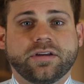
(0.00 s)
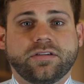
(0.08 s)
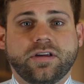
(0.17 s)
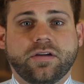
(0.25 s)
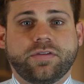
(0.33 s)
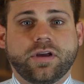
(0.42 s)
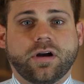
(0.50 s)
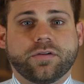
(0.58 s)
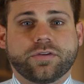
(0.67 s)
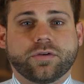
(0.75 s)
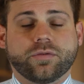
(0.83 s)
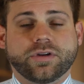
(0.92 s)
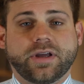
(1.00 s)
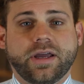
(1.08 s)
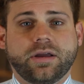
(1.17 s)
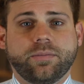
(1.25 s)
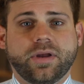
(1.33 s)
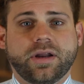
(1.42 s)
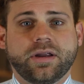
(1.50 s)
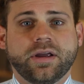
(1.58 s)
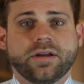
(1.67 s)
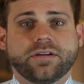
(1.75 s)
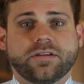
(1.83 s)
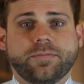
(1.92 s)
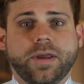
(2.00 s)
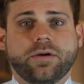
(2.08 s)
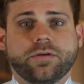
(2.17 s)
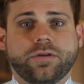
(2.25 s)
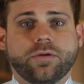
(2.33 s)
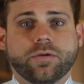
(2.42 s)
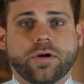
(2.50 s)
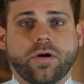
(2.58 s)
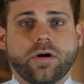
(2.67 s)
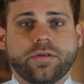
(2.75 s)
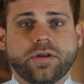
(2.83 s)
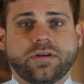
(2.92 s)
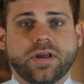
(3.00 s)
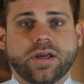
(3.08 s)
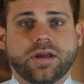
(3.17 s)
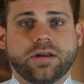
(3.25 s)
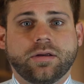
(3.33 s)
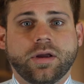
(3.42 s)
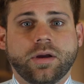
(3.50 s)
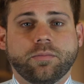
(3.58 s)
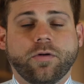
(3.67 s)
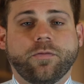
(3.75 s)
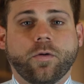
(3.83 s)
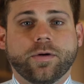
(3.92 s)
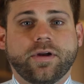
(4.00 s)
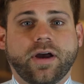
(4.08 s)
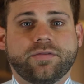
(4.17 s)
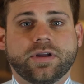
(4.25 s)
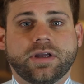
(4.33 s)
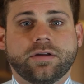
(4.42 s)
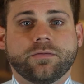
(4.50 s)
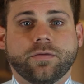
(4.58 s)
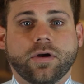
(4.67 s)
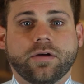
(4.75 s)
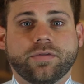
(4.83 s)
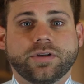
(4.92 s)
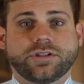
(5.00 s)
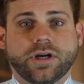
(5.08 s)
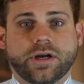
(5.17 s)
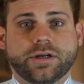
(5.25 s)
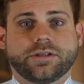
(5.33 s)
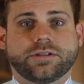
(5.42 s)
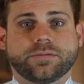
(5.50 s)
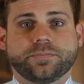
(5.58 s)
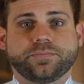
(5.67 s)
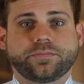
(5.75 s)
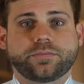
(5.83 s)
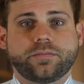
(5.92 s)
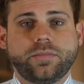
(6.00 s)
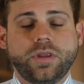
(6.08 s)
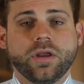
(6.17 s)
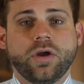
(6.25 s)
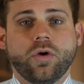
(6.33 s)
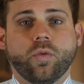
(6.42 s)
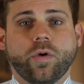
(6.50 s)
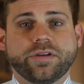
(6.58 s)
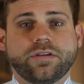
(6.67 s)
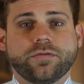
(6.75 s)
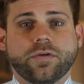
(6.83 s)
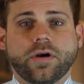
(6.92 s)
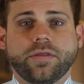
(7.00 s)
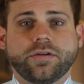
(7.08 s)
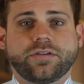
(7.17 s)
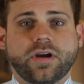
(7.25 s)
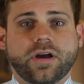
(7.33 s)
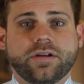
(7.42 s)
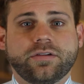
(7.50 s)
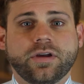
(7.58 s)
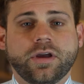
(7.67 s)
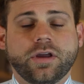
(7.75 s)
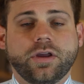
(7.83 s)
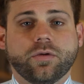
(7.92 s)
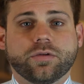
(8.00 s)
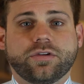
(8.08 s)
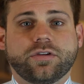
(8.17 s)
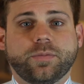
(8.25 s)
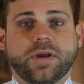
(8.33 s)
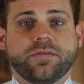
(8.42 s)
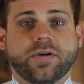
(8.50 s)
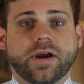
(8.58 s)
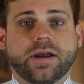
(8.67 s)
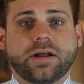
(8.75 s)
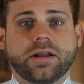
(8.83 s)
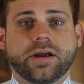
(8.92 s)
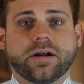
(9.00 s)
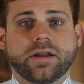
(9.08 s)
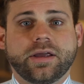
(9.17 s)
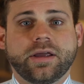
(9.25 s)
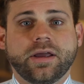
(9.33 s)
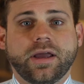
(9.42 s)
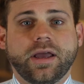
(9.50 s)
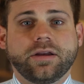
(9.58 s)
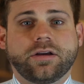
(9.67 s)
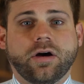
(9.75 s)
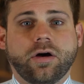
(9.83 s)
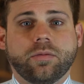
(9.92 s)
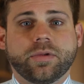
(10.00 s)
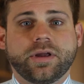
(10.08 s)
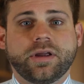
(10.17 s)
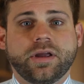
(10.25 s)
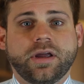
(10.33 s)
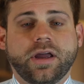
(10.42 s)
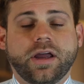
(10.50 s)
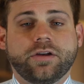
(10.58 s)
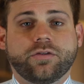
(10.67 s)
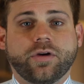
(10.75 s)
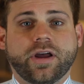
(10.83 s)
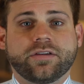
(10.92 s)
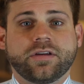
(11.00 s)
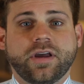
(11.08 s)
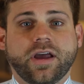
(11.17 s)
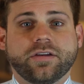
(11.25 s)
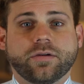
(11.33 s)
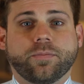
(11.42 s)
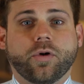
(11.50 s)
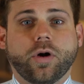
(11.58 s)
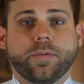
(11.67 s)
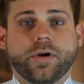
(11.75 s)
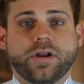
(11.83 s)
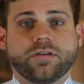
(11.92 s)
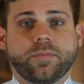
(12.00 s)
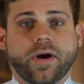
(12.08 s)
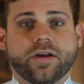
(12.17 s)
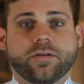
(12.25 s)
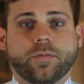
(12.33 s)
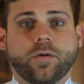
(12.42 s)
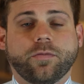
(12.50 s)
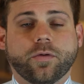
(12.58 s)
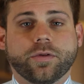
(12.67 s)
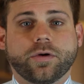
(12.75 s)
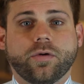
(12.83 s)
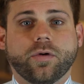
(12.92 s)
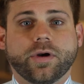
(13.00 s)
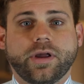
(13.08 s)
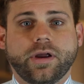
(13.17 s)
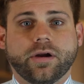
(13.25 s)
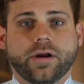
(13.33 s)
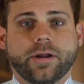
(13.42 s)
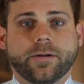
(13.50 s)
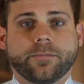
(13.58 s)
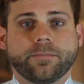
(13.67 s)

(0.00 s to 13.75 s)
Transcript: See if the officer will take a minute to speak with you regarding the ticket before you have to get in front of the judge. Once in front of the judge, you want to speak very clearly and calmly and dress as appropriate as possible for the court hearing.